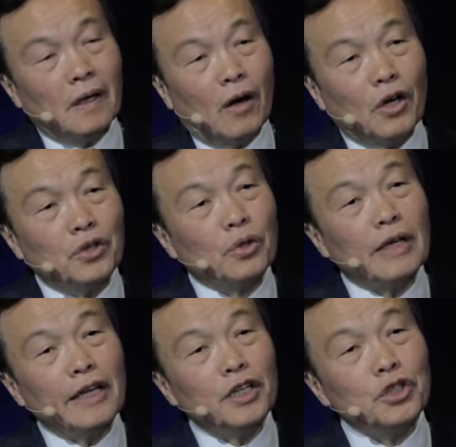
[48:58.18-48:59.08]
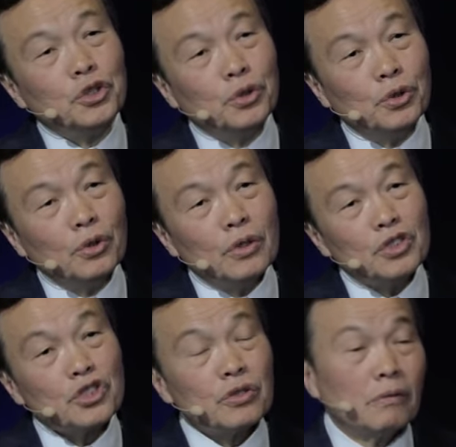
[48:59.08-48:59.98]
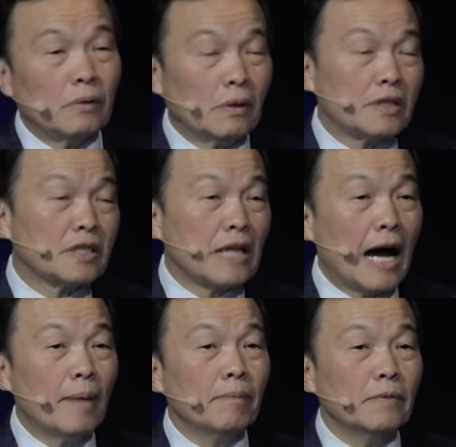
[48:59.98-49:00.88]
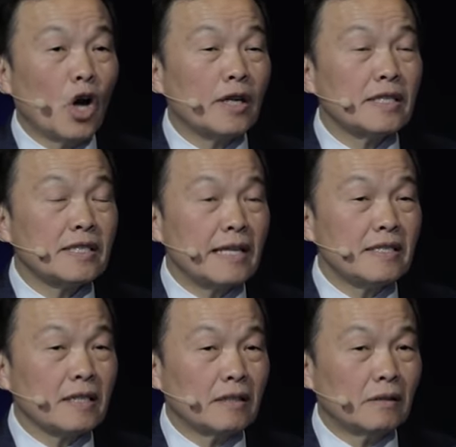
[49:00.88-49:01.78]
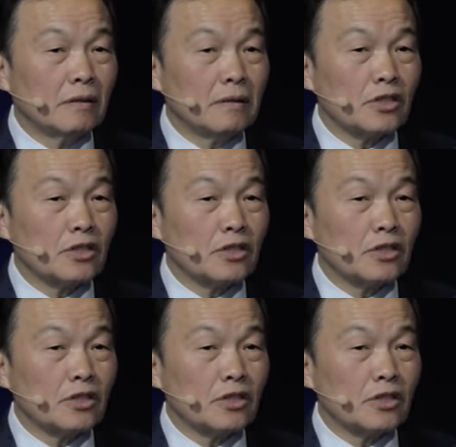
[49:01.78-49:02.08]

or you get into some nonsensical